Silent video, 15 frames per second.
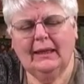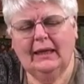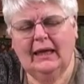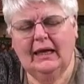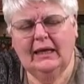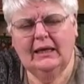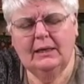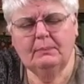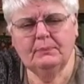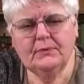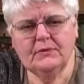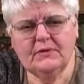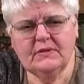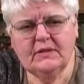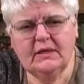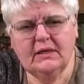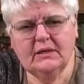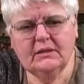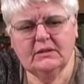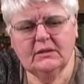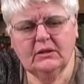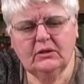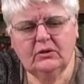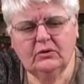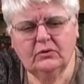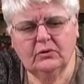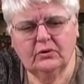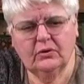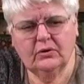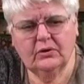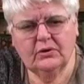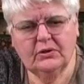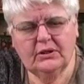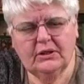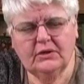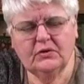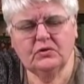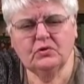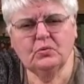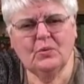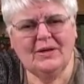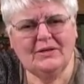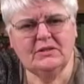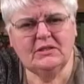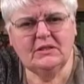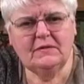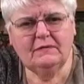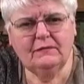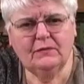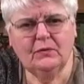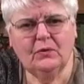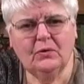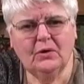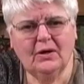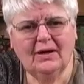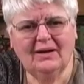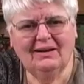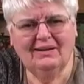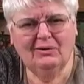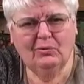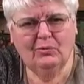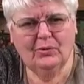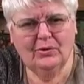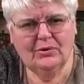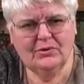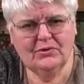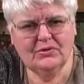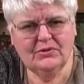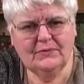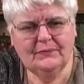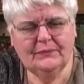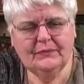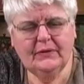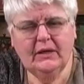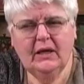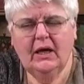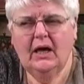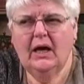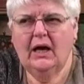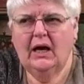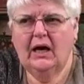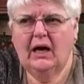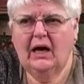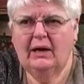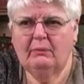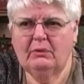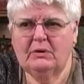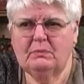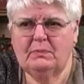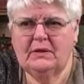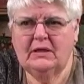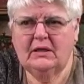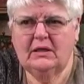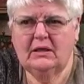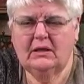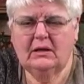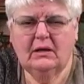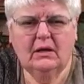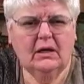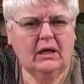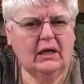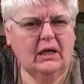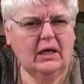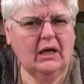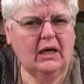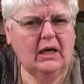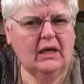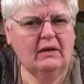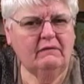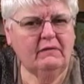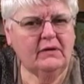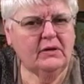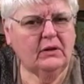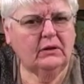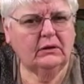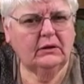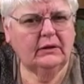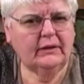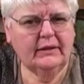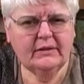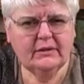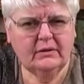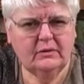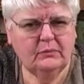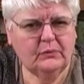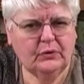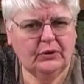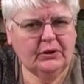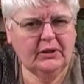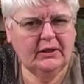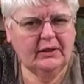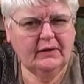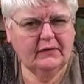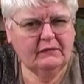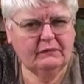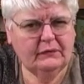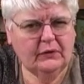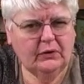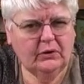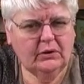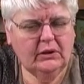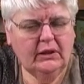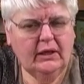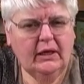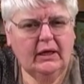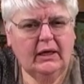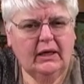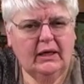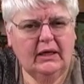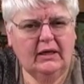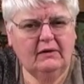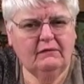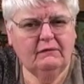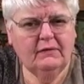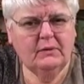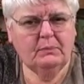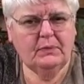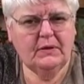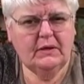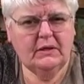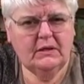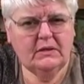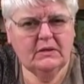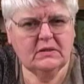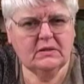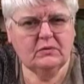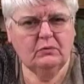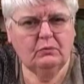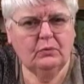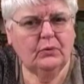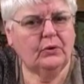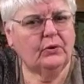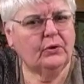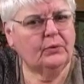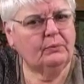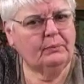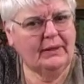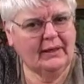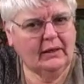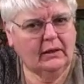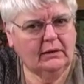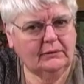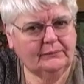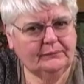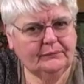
80% cured in 24 hours. I would be even a little more careful if the piece were metal